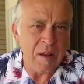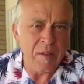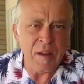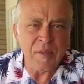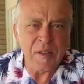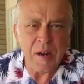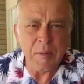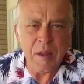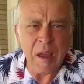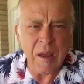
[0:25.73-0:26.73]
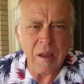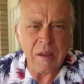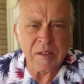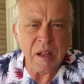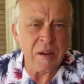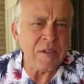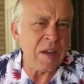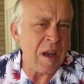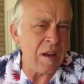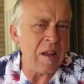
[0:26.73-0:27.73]
Now they have set up standards
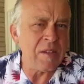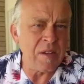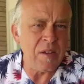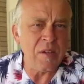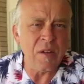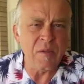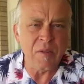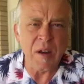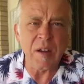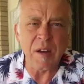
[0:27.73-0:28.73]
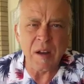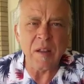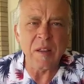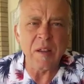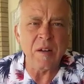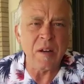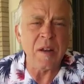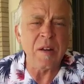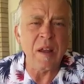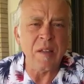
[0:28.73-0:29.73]
and guidelines that you can find on the
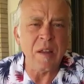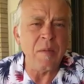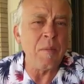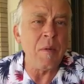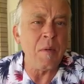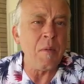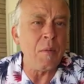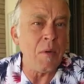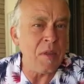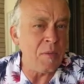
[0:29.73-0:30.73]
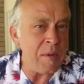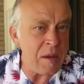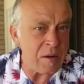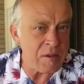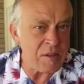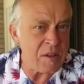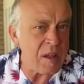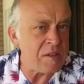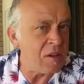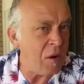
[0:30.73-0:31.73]
internet, and then with meters, and
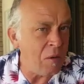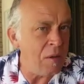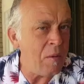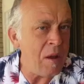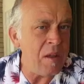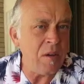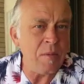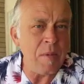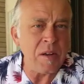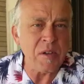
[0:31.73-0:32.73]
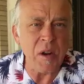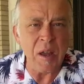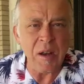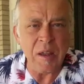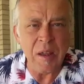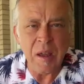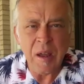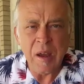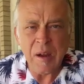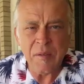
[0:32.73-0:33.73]
that's the only way you can measure any
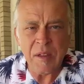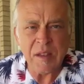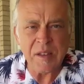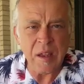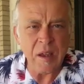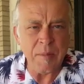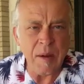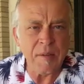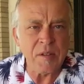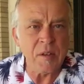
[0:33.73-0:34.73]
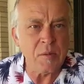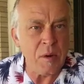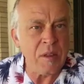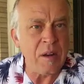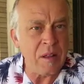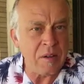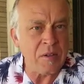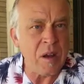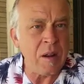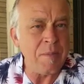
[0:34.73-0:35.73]
of these EMFs is with an
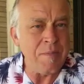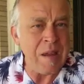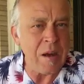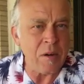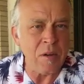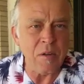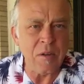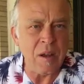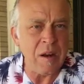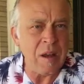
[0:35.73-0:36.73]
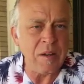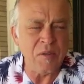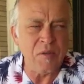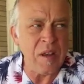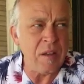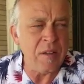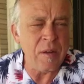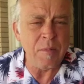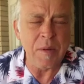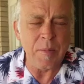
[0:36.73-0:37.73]
electronic meter. You cannot feel
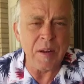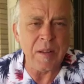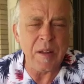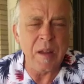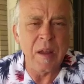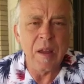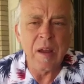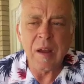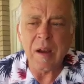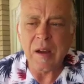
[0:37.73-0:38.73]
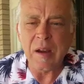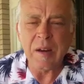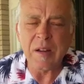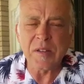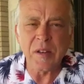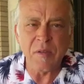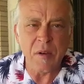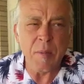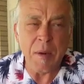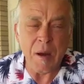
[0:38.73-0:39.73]
them typically unless they're
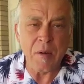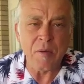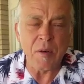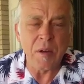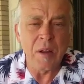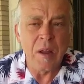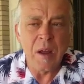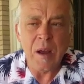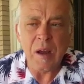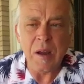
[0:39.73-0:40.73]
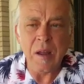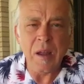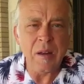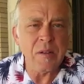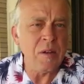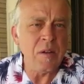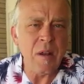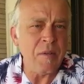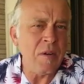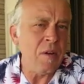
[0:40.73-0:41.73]
very powerful, and so you
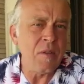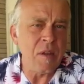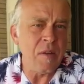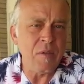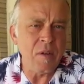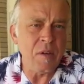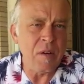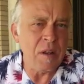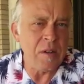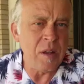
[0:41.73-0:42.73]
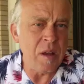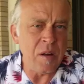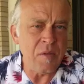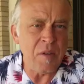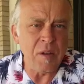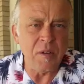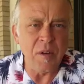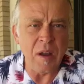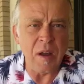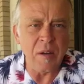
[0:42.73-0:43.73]
never know that if you're on a field
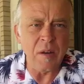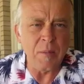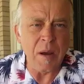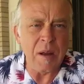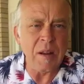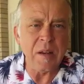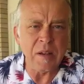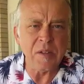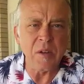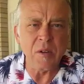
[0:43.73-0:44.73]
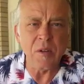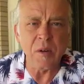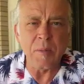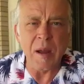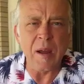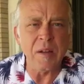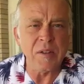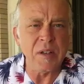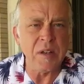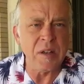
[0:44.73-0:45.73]
or not. Your body does though, your
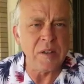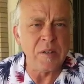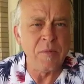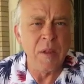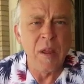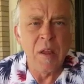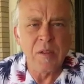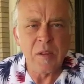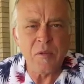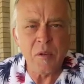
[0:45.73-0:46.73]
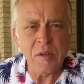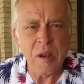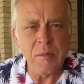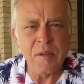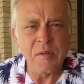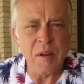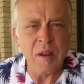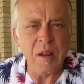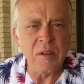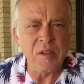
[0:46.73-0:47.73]
biology does. So the four types of
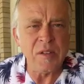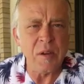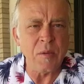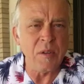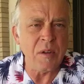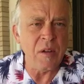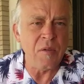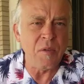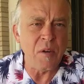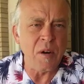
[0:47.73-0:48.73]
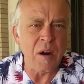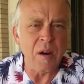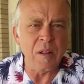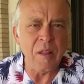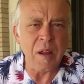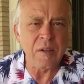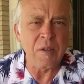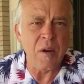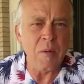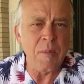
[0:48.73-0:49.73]
energies that we're looking for are
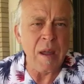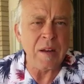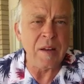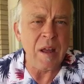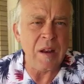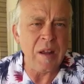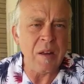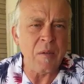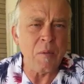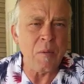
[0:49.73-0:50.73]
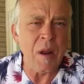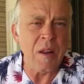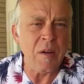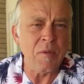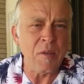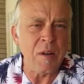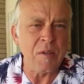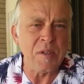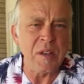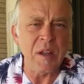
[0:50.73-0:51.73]
electromagnetic, radio
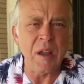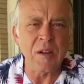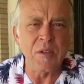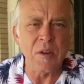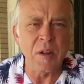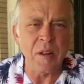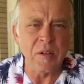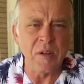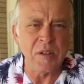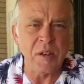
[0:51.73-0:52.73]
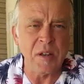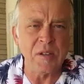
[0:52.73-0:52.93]
frequency, and dirty electricity.